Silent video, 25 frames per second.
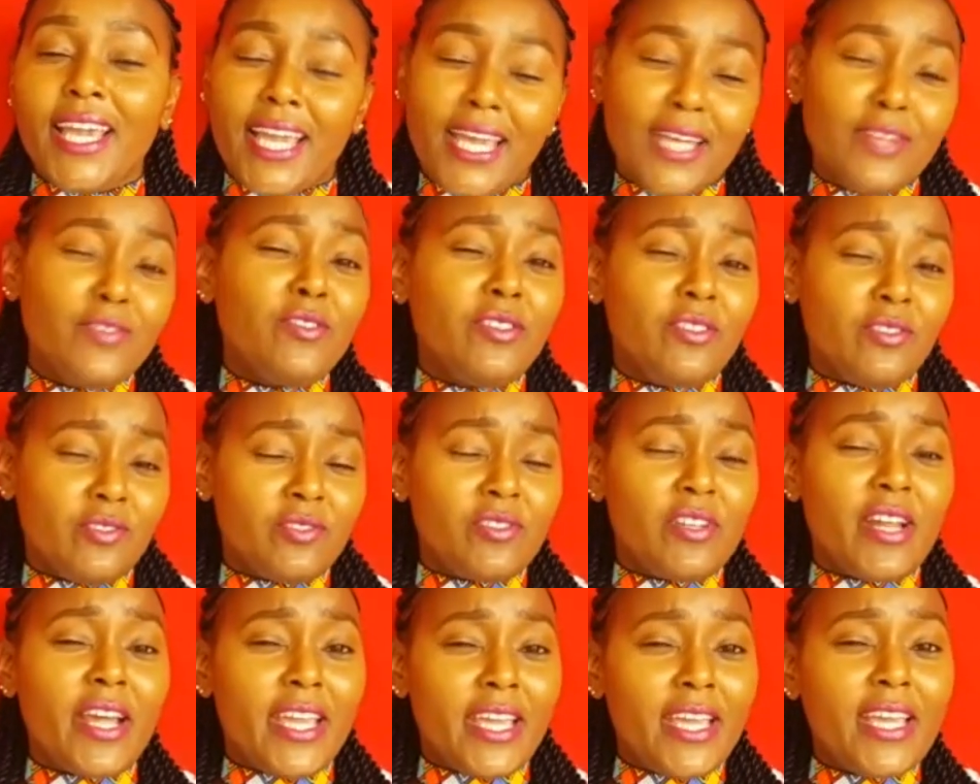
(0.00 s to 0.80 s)
Can you
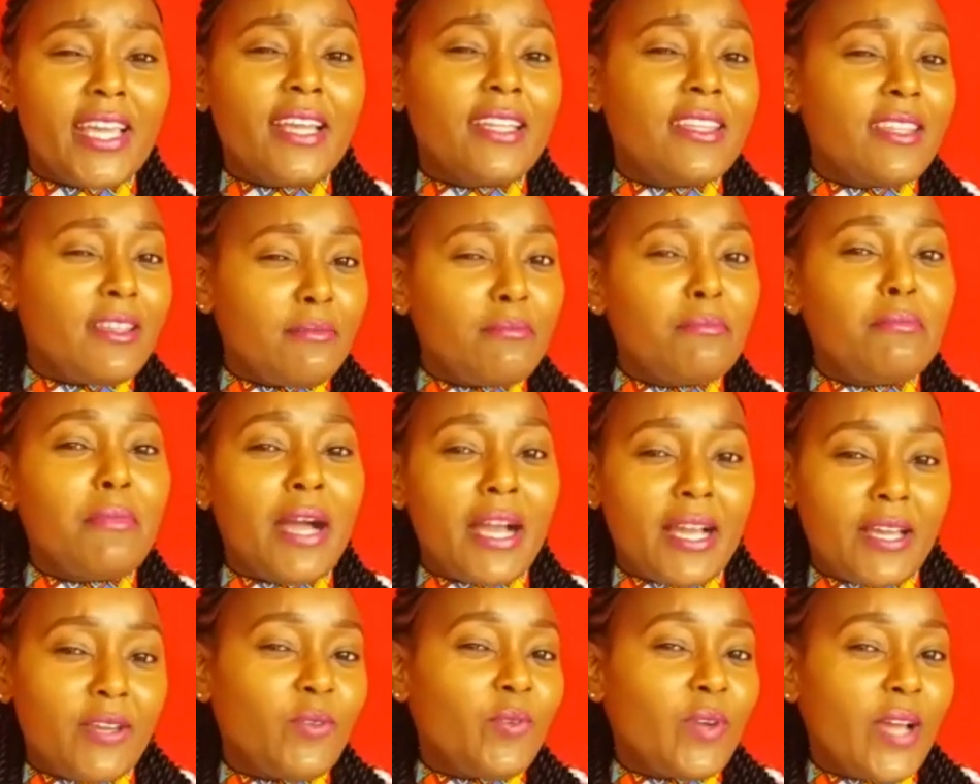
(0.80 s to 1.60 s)
try get them
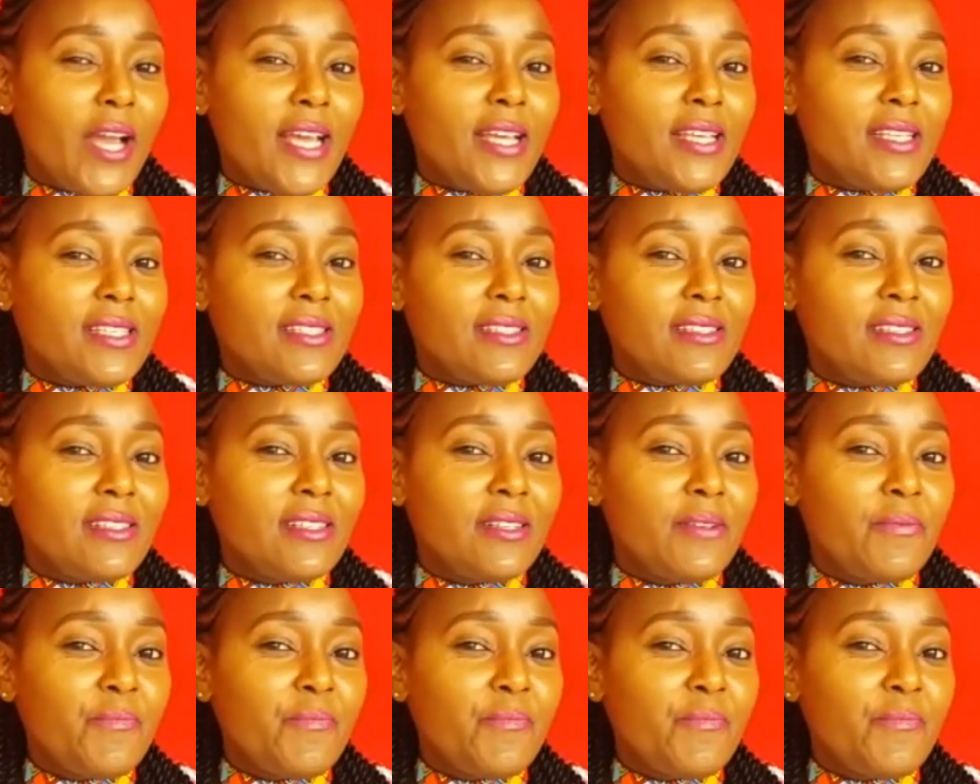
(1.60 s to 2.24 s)
back, you guys?